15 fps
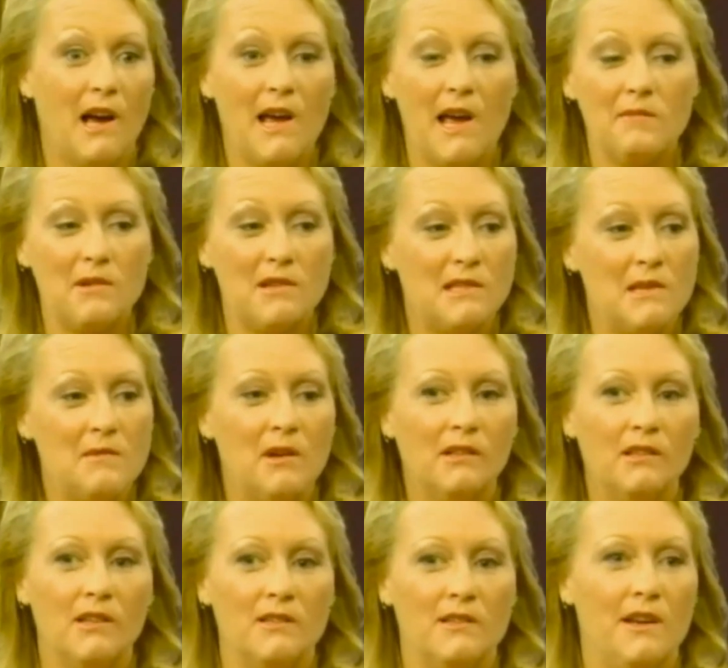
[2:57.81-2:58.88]
seatbelt on
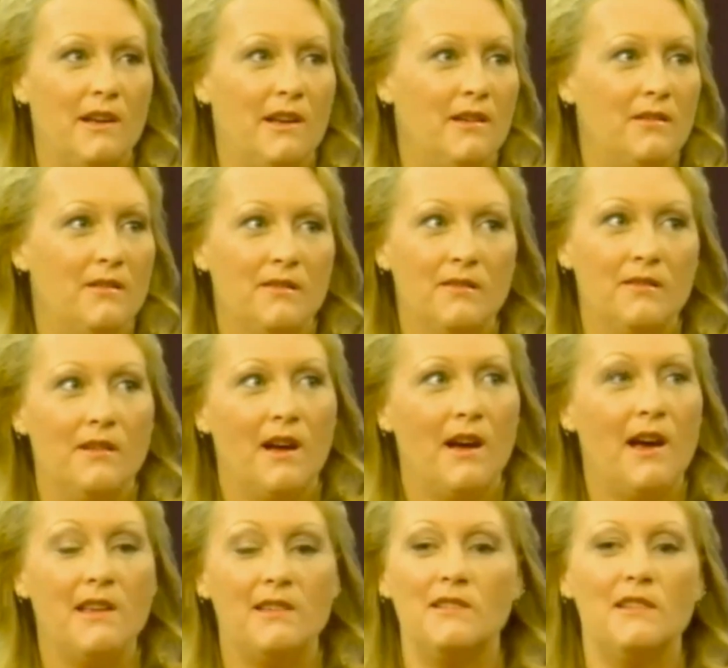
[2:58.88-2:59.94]
tight." I
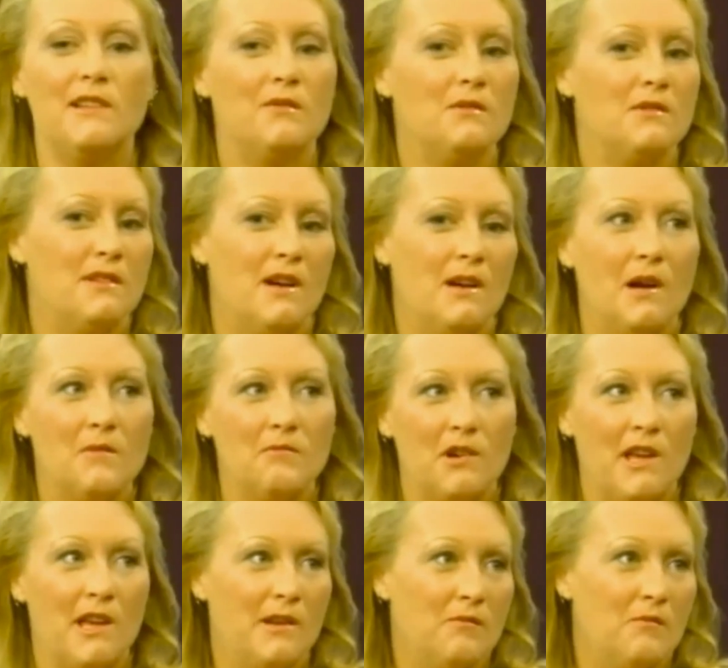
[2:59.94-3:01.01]
still was not comprehending
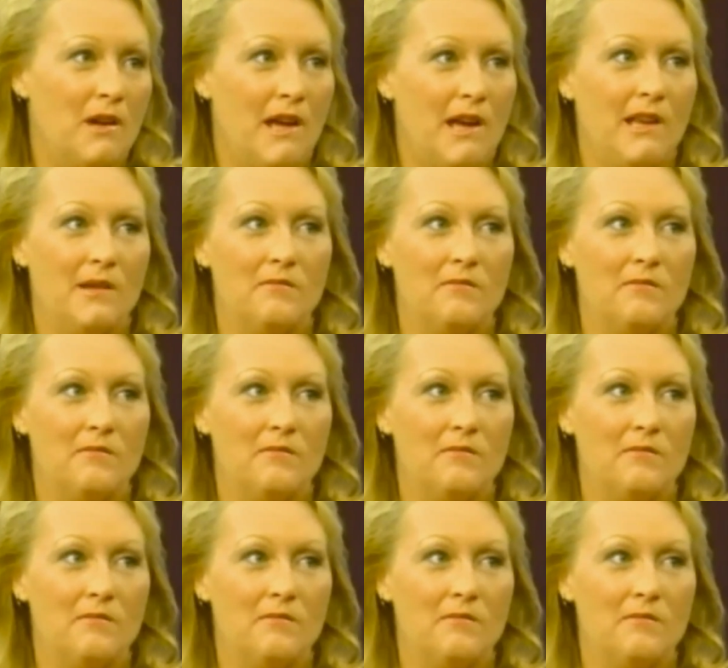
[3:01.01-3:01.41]
what had hit me.